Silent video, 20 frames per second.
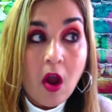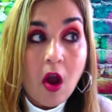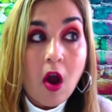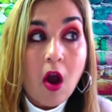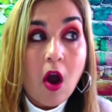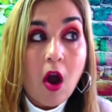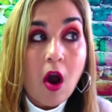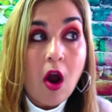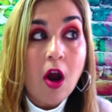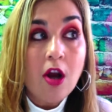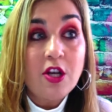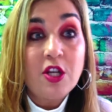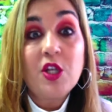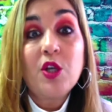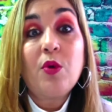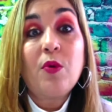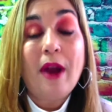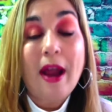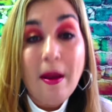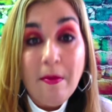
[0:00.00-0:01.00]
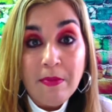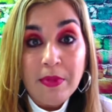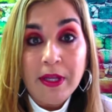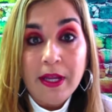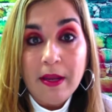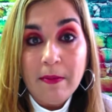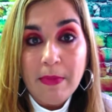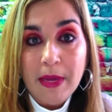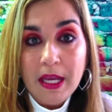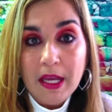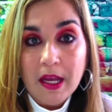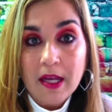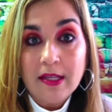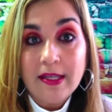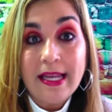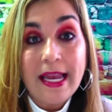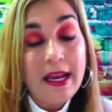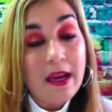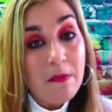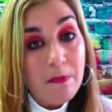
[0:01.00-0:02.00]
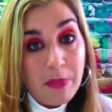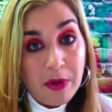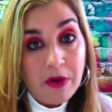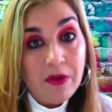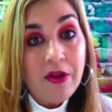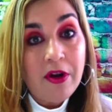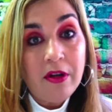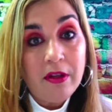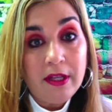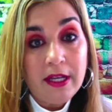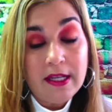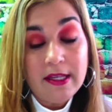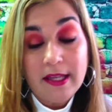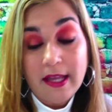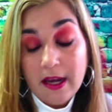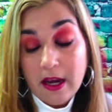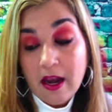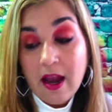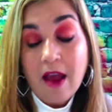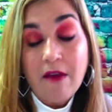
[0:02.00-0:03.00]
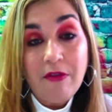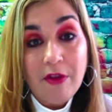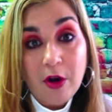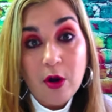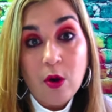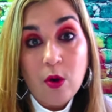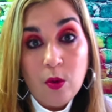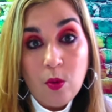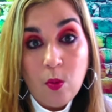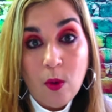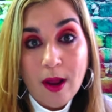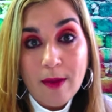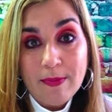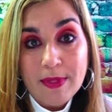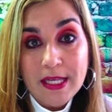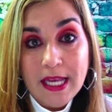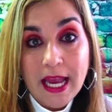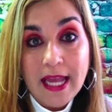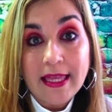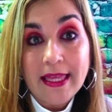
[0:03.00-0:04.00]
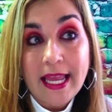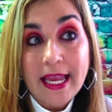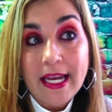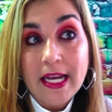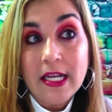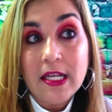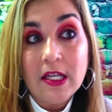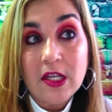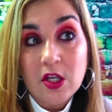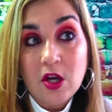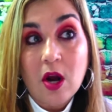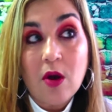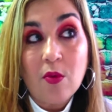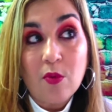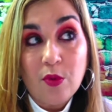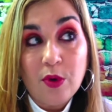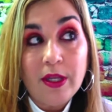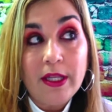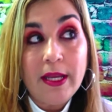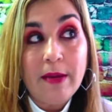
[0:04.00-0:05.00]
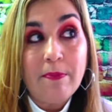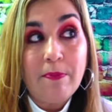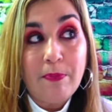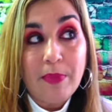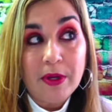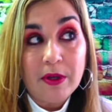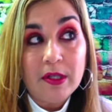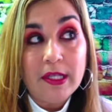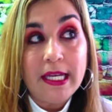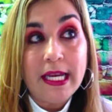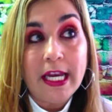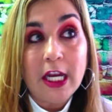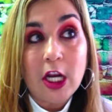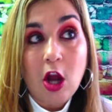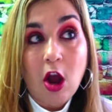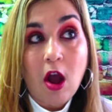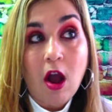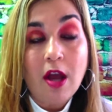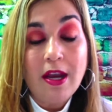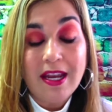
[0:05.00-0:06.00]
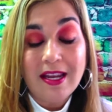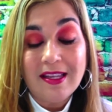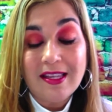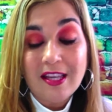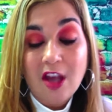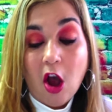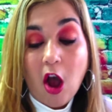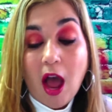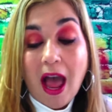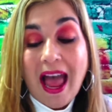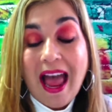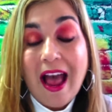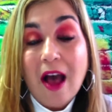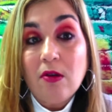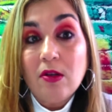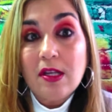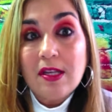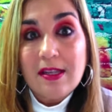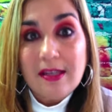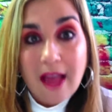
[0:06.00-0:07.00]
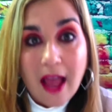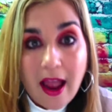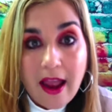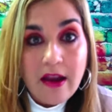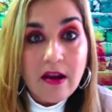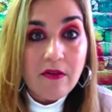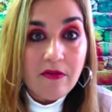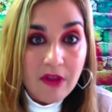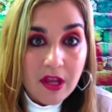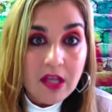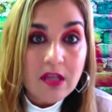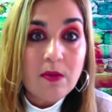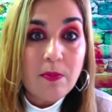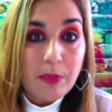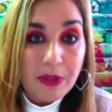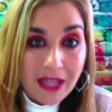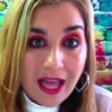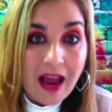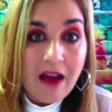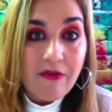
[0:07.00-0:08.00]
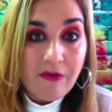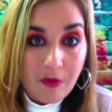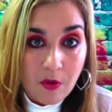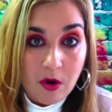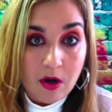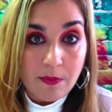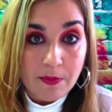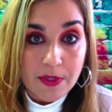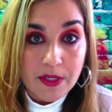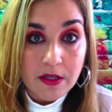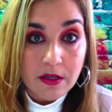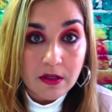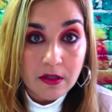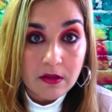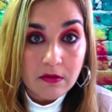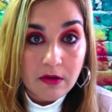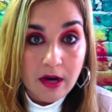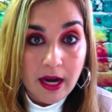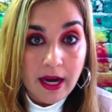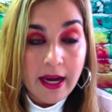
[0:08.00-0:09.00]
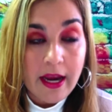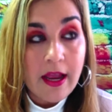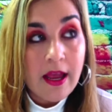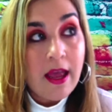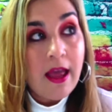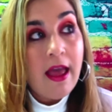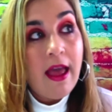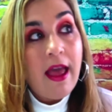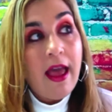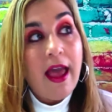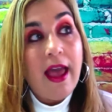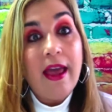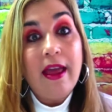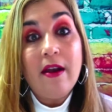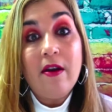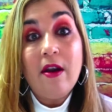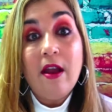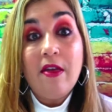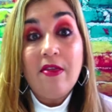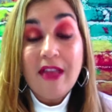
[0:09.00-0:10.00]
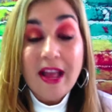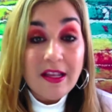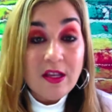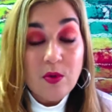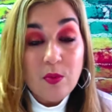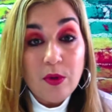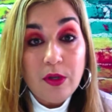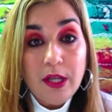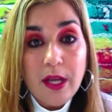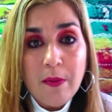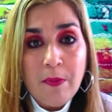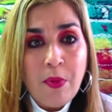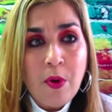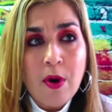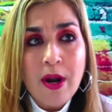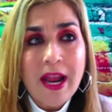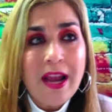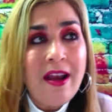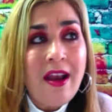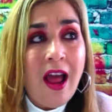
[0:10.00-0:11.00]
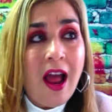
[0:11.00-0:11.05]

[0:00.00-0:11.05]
are scrambling because they didn't build their list, they didn't have their own website, they didn't start really building an audience outside of these platforms, right? And that's really important.